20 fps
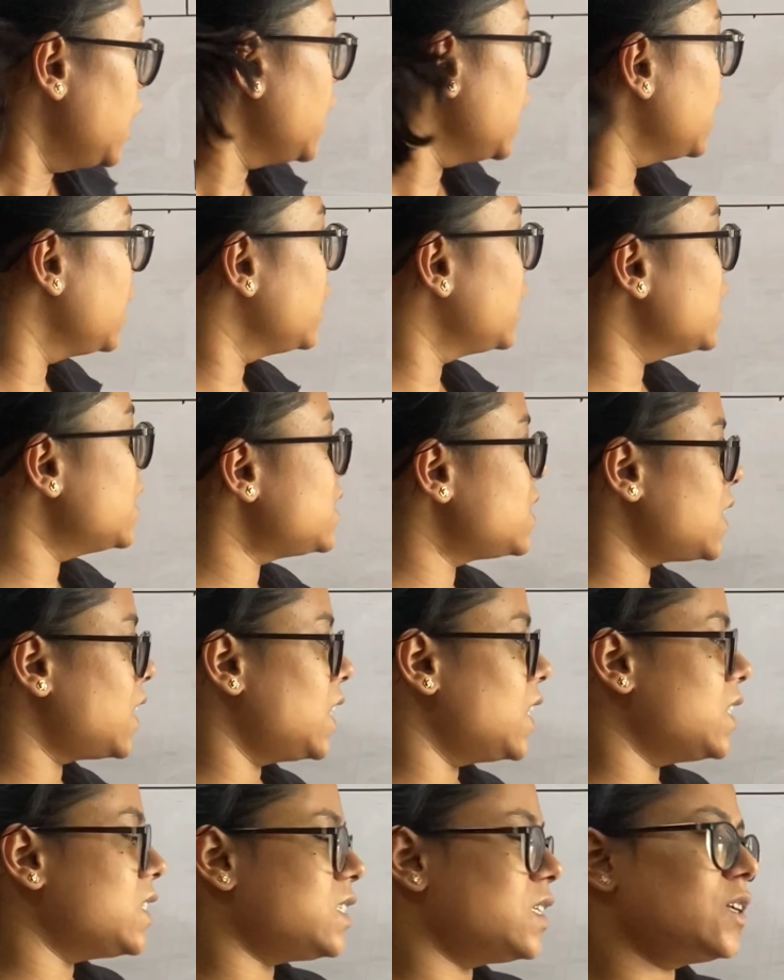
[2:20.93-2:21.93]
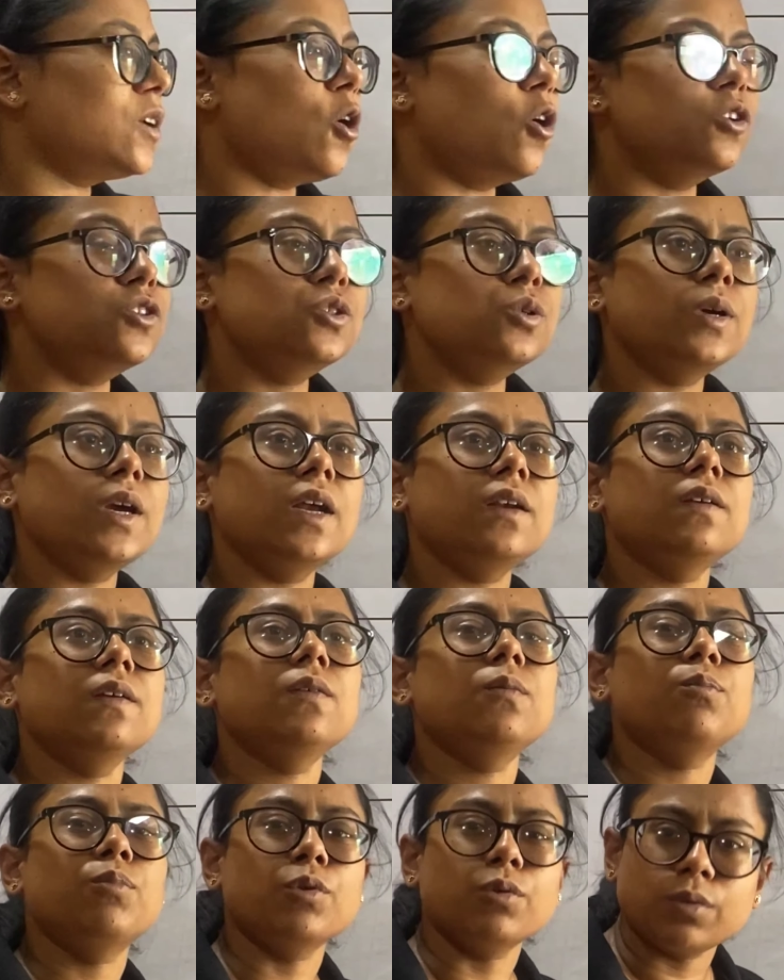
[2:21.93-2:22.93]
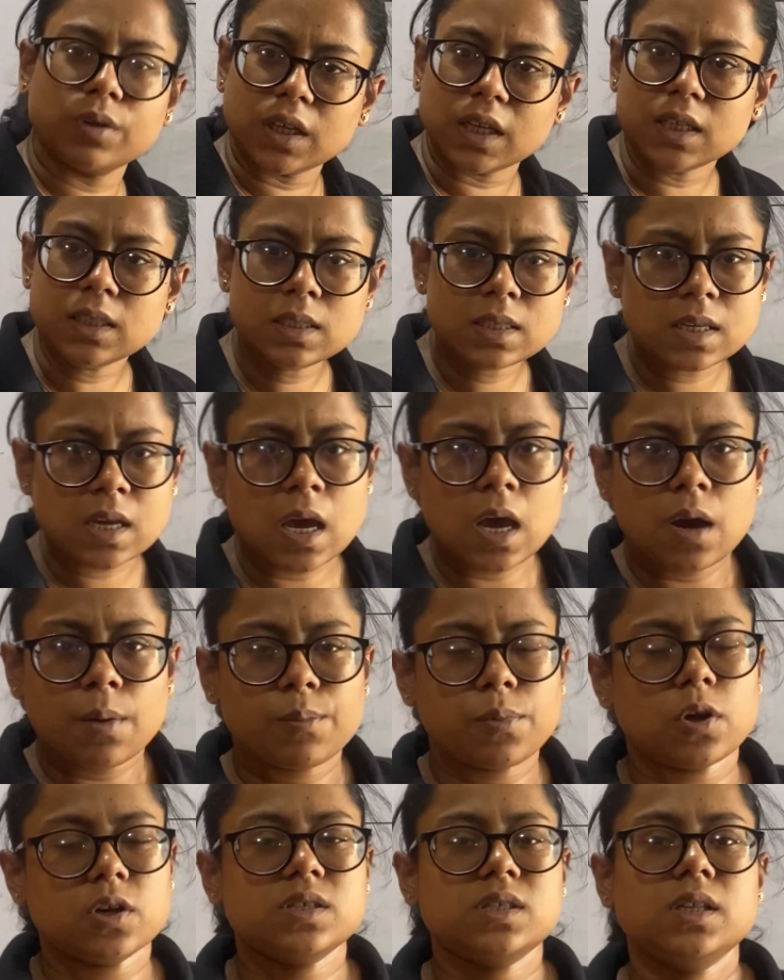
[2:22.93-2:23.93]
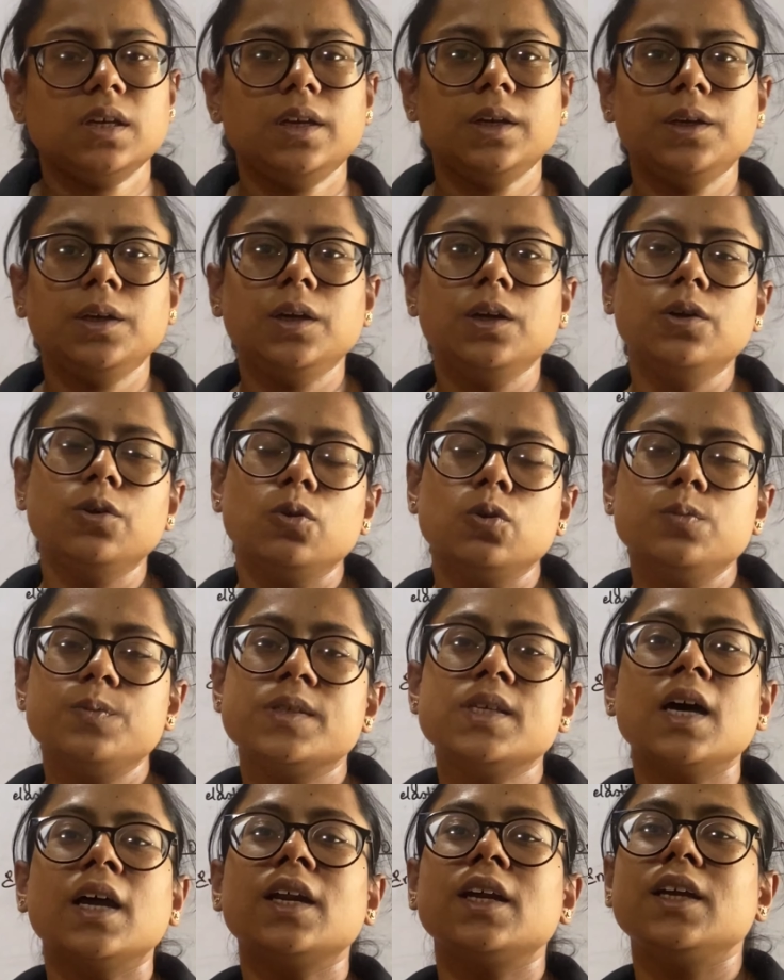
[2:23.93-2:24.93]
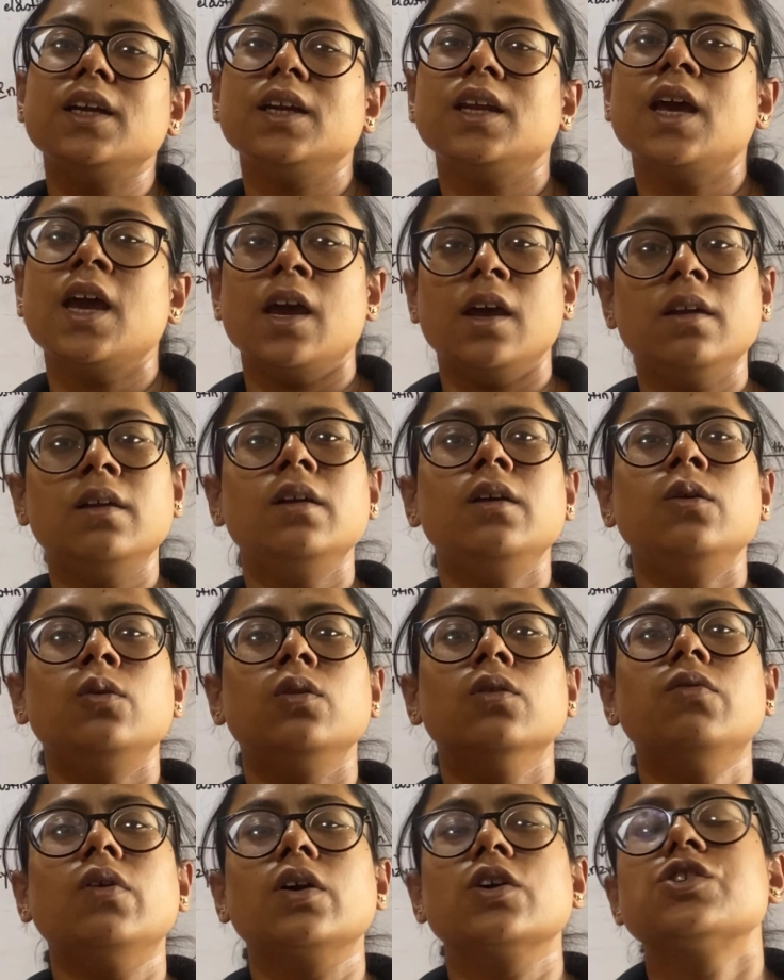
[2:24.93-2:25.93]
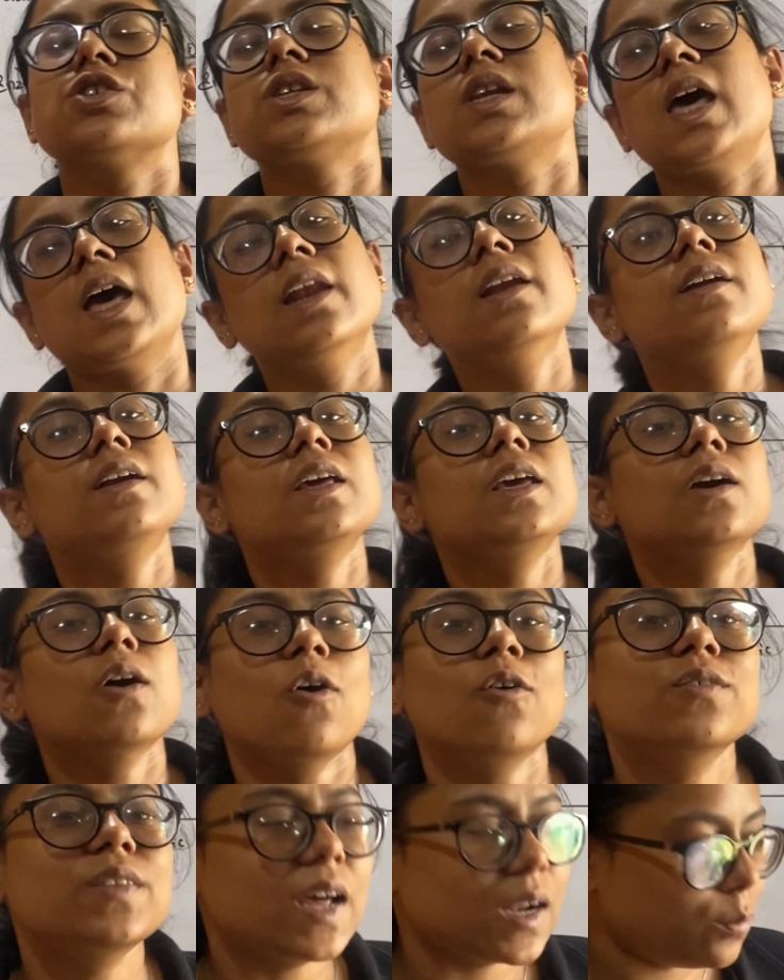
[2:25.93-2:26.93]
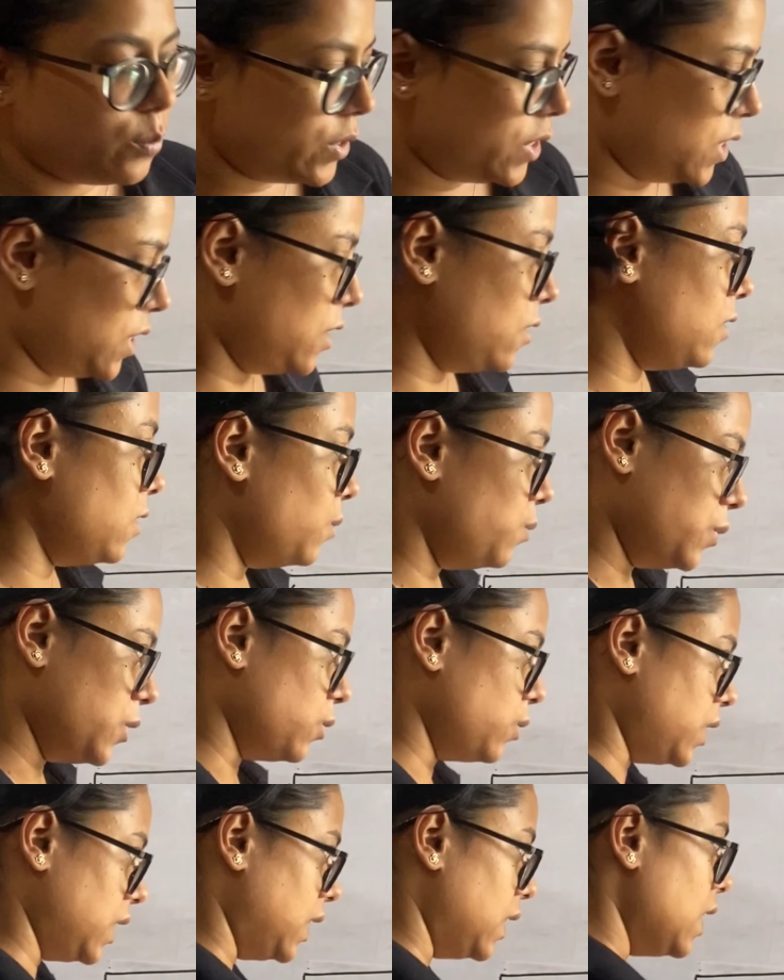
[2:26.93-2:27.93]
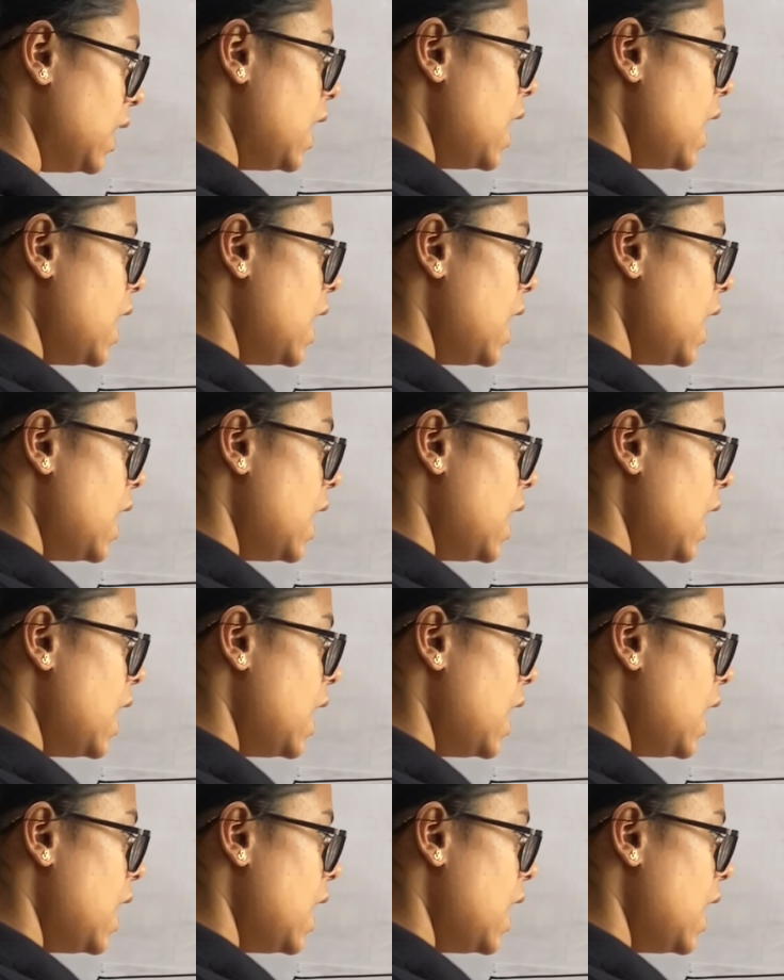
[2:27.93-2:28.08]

In this case, in conjugated proteins, prosthetic groups are inherent to the functionality of that particular protein.